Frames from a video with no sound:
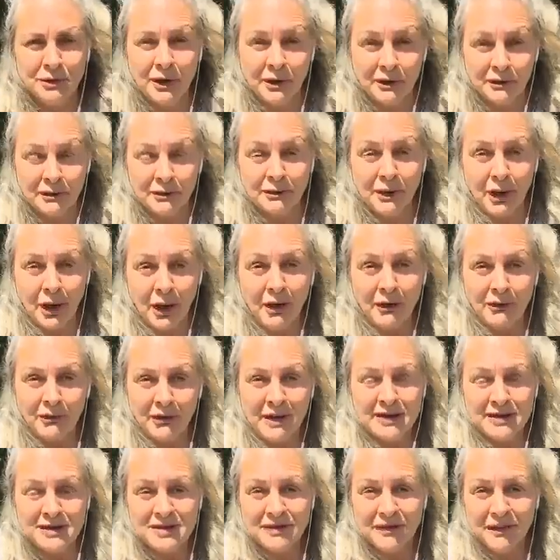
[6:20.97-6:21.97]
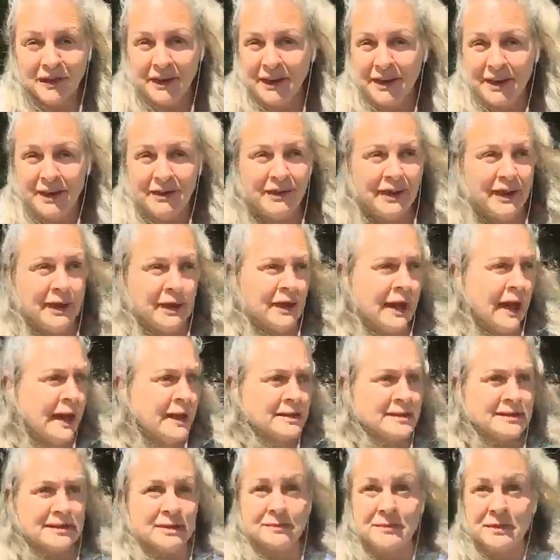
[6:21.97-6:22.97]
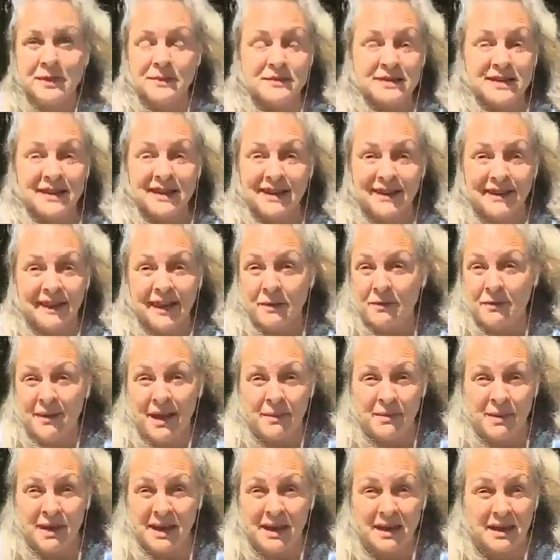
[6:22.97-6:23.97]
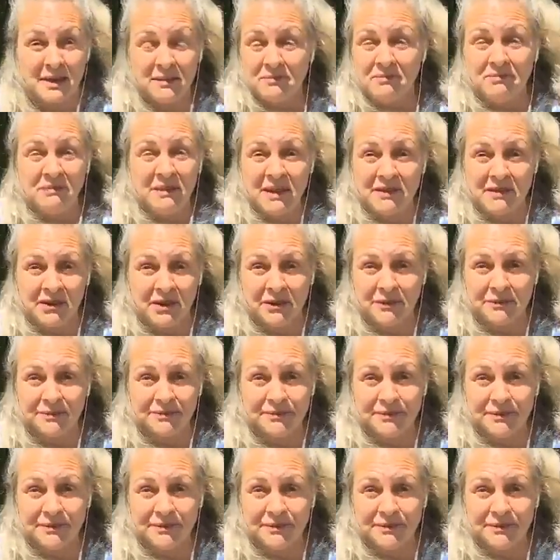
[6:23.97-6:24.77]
are ready to forgive. And sometimes that may be never.